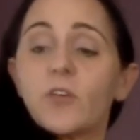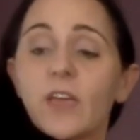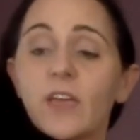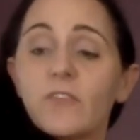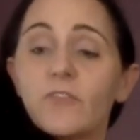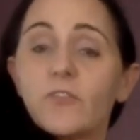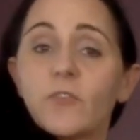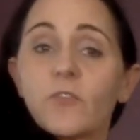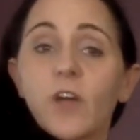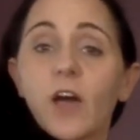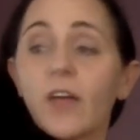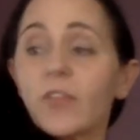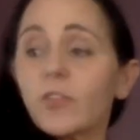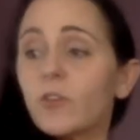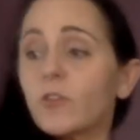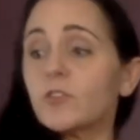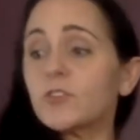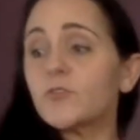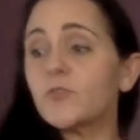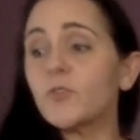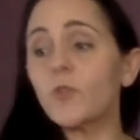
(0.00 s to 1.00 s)
if you've got
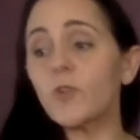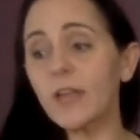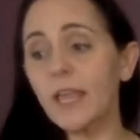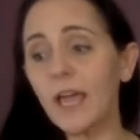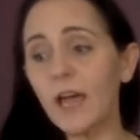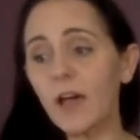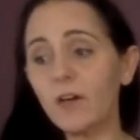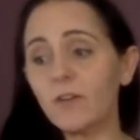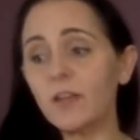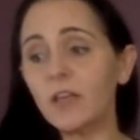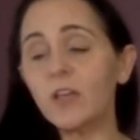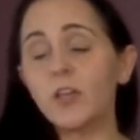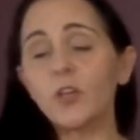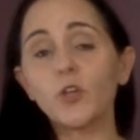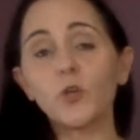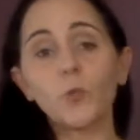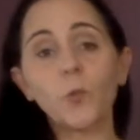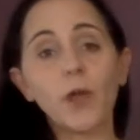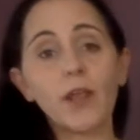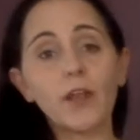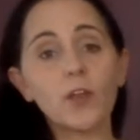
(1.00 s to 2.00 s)
those four down,
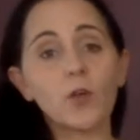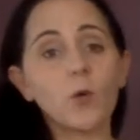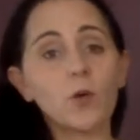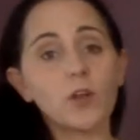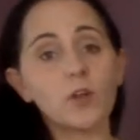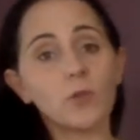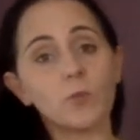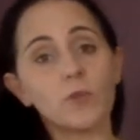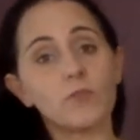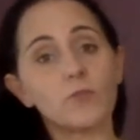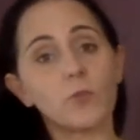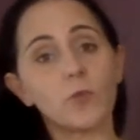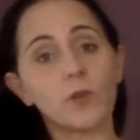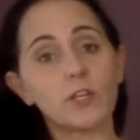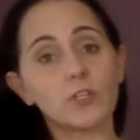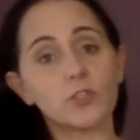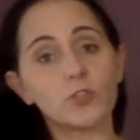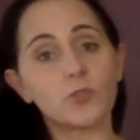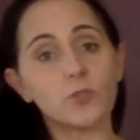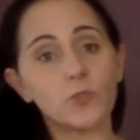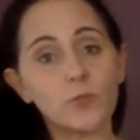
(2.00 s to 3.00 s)
you're ready to go on to
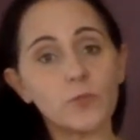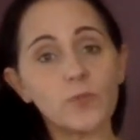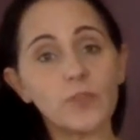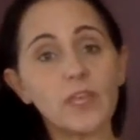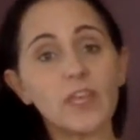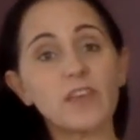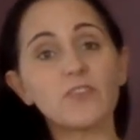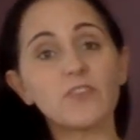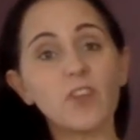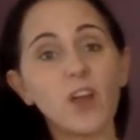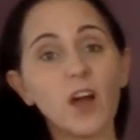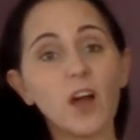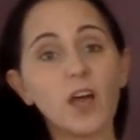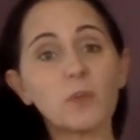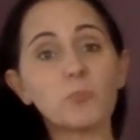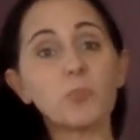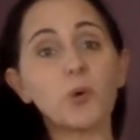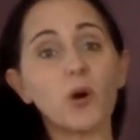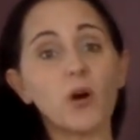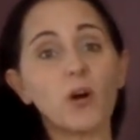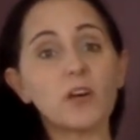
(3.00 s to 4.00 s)
142. If
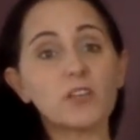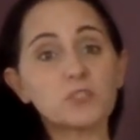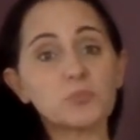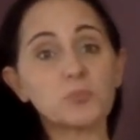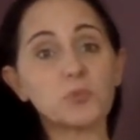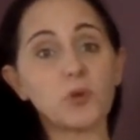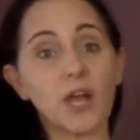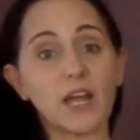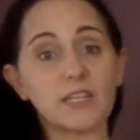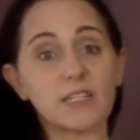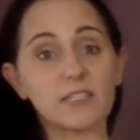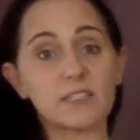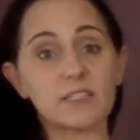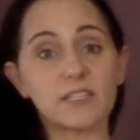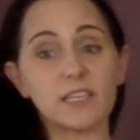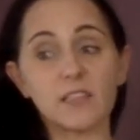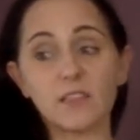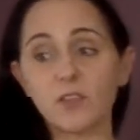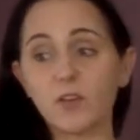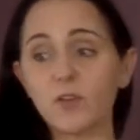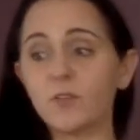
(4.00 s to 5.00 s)
not, pause, practice,
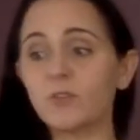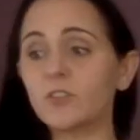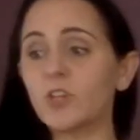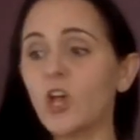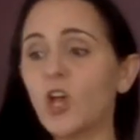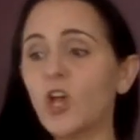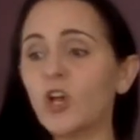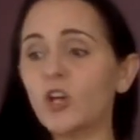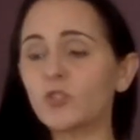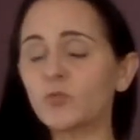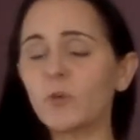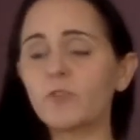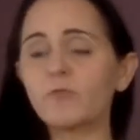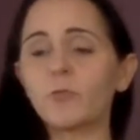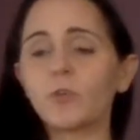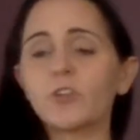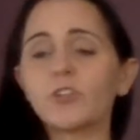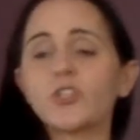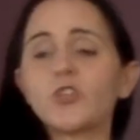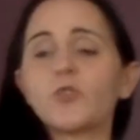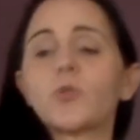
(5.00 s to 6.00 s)
get those. Because
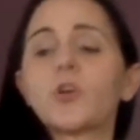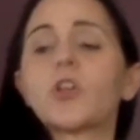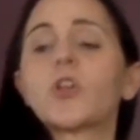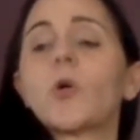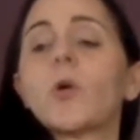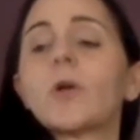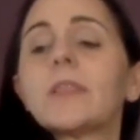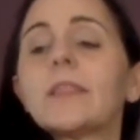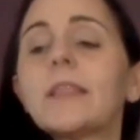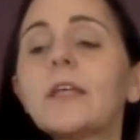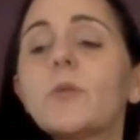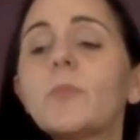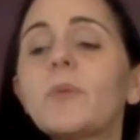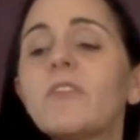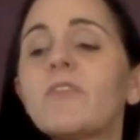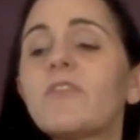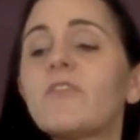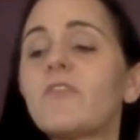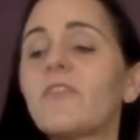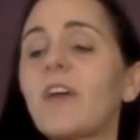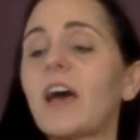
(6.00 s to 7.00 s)
142, we're going to go a little bit
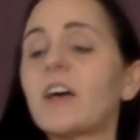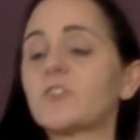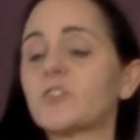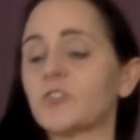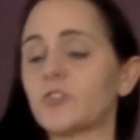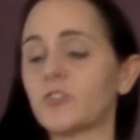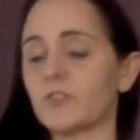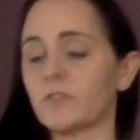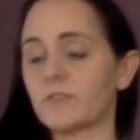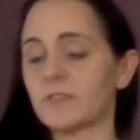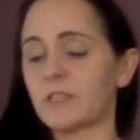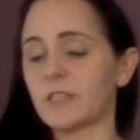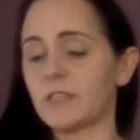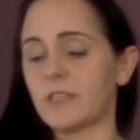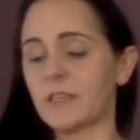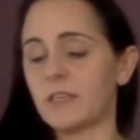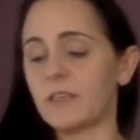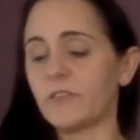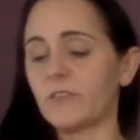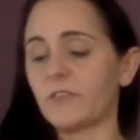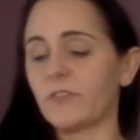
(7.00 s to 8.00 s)
faster than
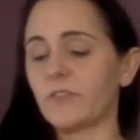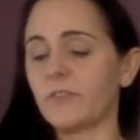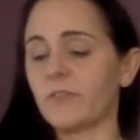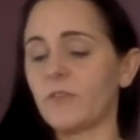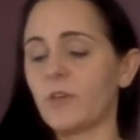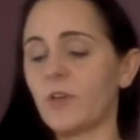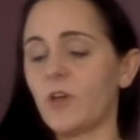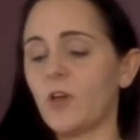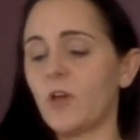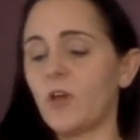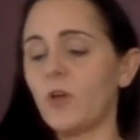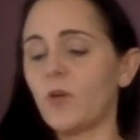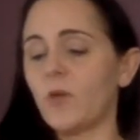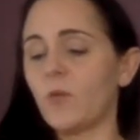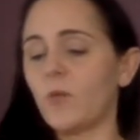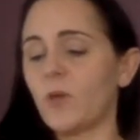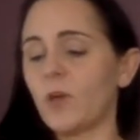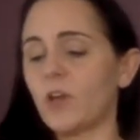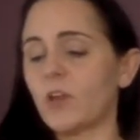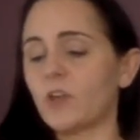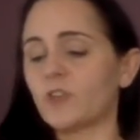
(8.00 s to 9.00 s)
this.
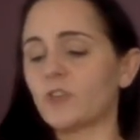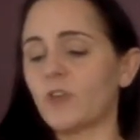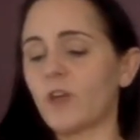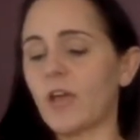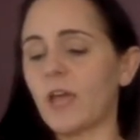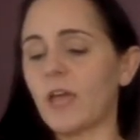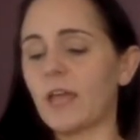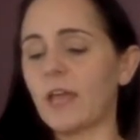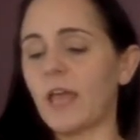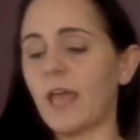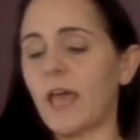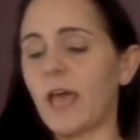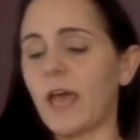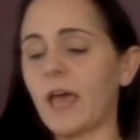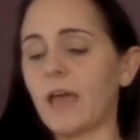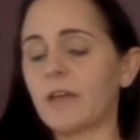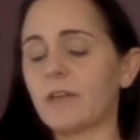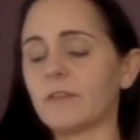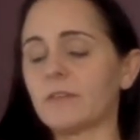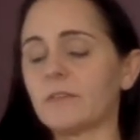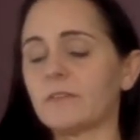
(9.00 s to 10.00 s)
We're going to try it
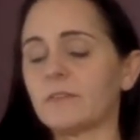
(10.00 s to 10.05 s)
at